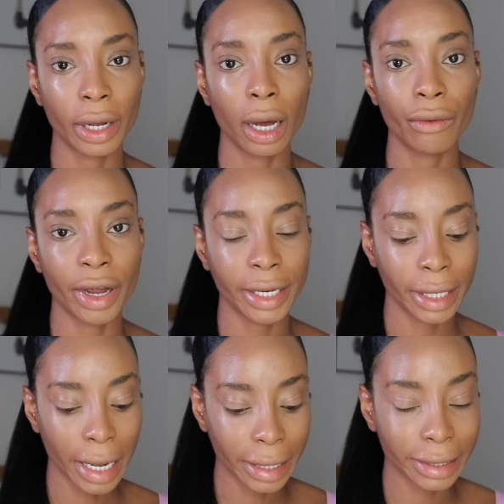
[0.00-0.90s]

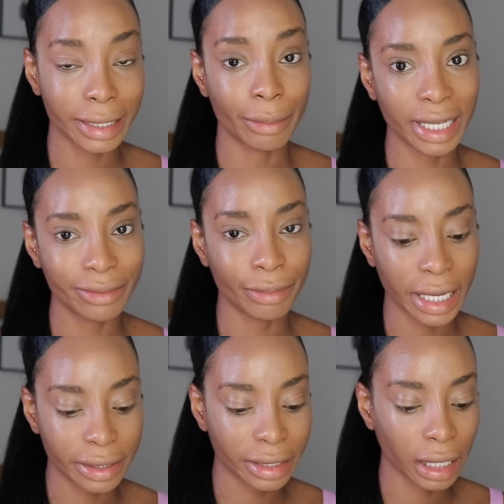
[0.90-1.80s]
already, and it's a bit
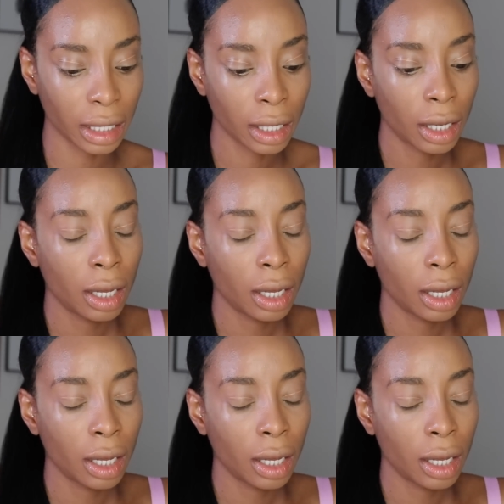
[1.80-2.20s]
messy.